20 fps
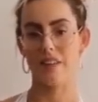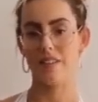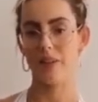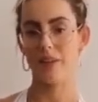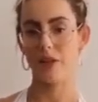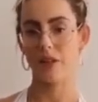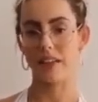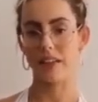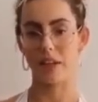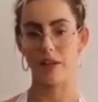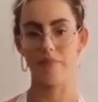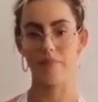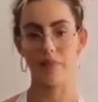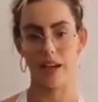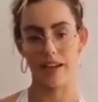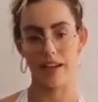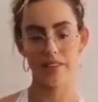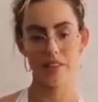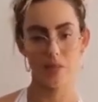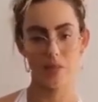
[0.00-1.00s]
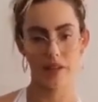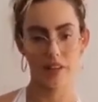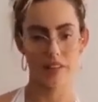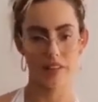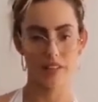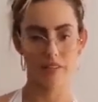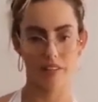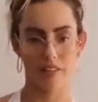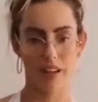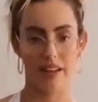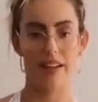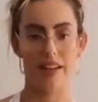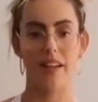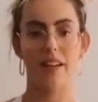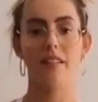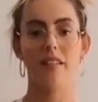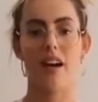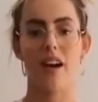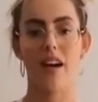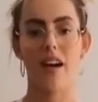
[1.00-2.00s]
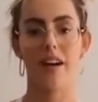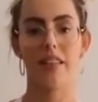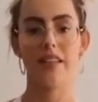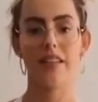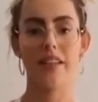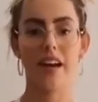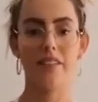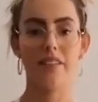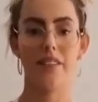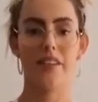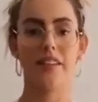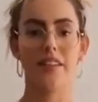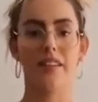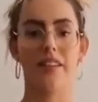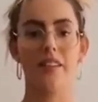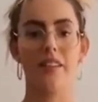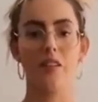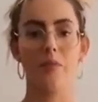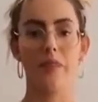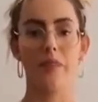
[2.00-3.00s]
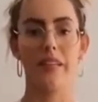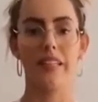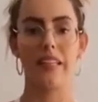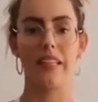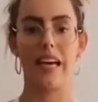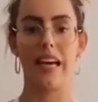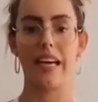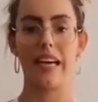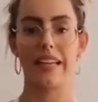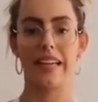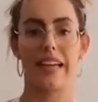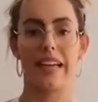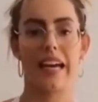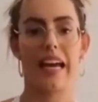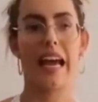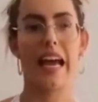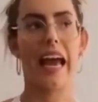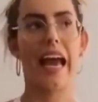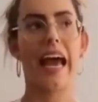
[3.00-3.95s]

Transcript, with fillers: I feel like amazing wearing this right now. I think I feel a little bit like,